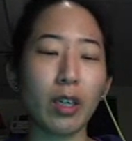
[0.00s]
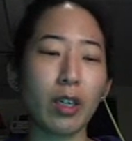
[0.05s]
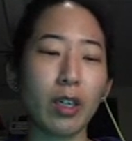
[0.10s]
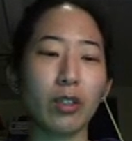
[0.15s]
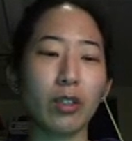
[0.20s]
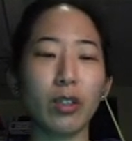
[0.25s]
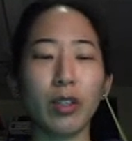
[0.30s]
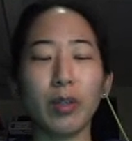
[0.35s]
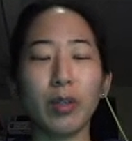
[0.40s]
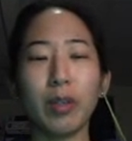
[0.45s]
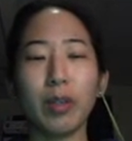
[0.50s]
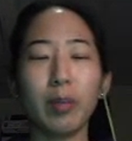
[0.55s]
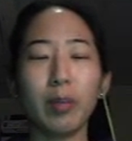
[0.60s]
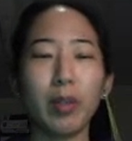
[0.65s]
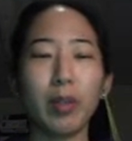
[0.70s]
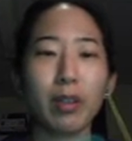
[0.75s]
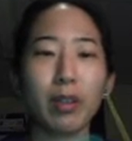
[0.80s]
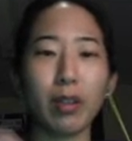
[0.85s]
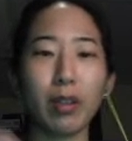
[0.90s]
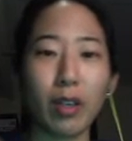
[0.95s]
I'll show you what I
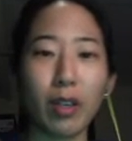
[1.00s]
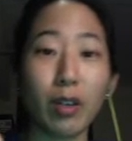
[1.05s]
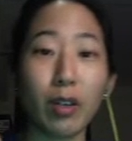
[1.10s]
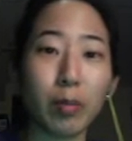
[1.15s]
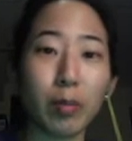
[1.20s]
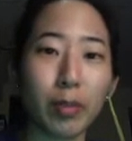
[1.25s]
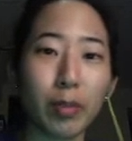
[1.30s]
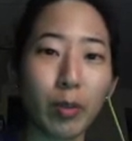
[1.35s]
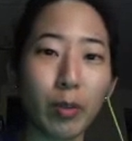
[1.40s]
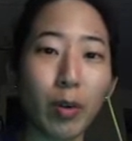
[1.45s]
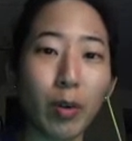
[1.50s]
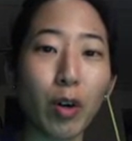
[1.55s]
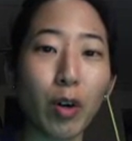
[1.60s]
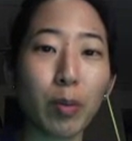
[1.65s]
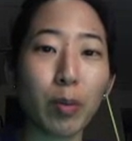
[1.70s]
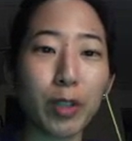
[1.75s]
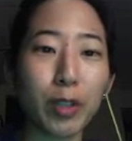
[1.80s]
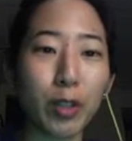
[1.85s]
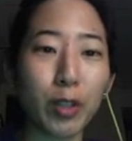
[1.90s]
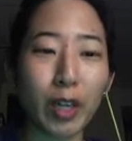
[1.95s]
mean.
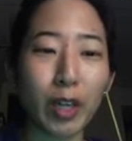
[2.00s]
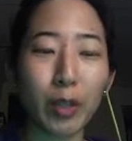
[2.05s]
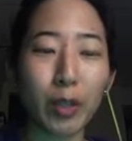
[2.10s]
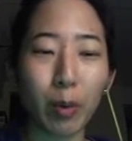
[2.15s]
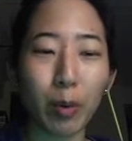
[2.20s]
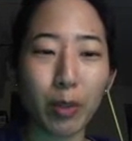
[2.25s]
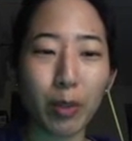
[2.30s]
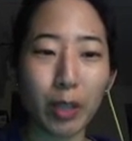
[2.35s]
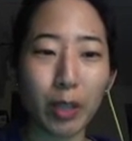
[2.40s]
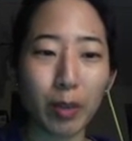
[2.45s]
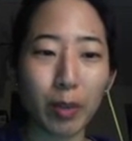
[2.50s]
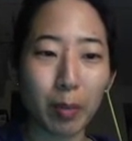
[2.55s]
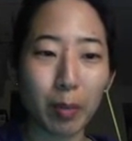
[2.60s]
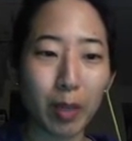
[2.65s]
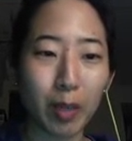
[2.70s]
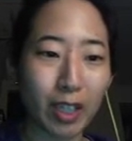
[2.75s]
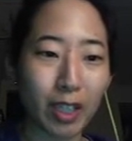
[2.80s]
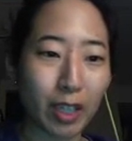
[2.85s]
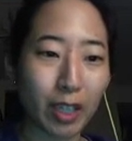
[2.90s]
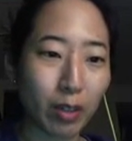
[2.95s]
Hopefully you won't see what I
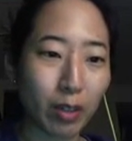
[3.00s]
mean because I